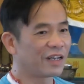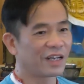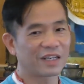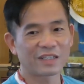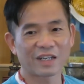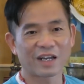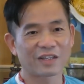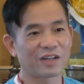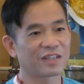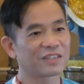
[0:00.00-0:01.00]
And I
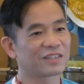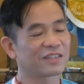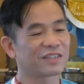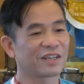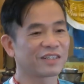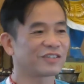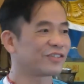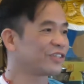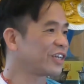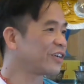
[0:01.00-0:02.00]
thought it's nice to
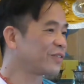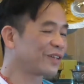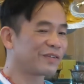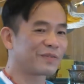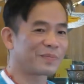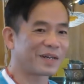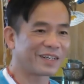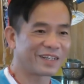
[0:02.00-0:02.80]
share with everybody.